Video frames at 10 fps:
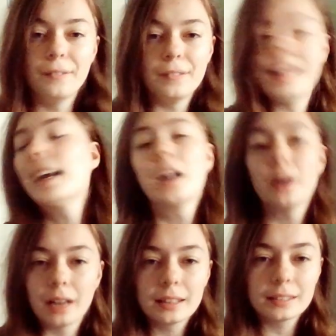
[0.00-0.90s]

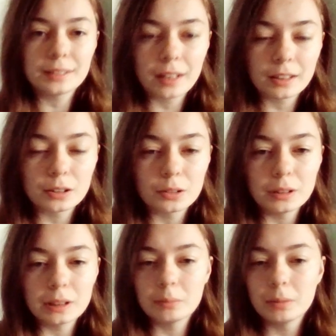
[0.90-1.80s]
Legolas, if that's
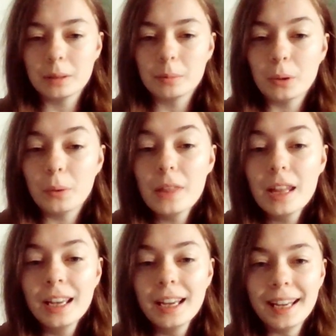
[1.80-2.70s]
annoying people.
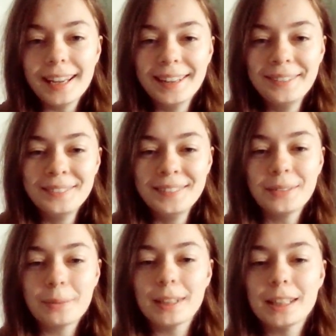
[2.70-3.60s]

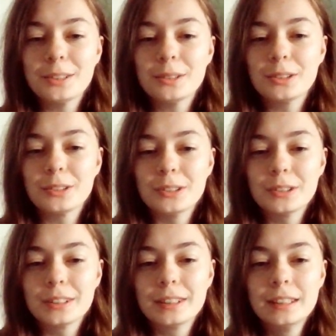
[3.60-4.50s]
With my little
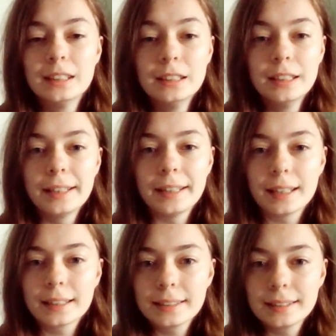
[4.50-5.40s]
sword
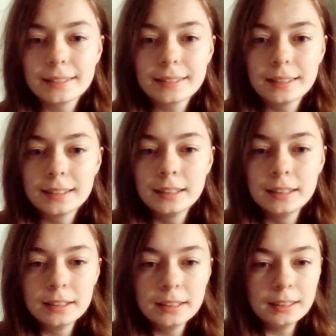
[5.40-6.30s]
necklace.
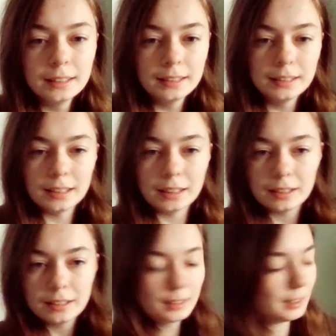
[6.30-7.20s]

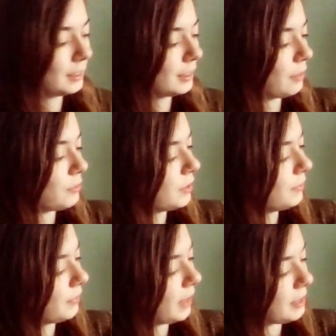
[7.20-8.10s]
And this gives
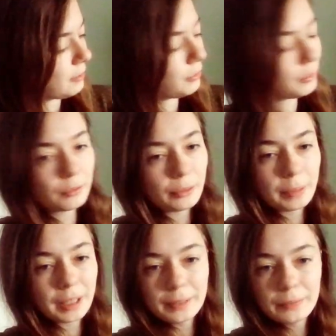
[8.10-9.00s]
elf for
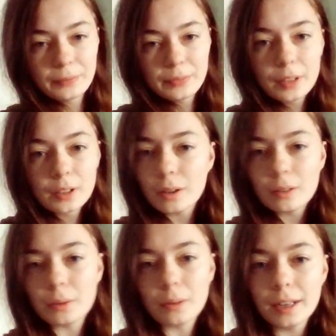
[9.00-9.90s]
me. Don't
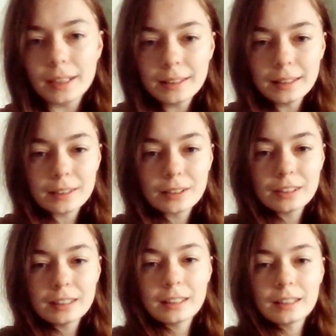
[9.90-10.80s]
know why this
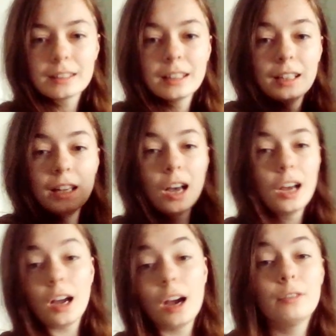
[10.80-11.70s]
hoodie does.
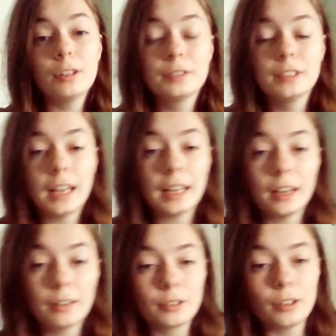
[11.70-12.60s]
I've offset
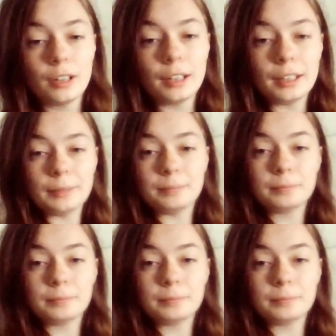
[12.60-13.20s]
it. I've got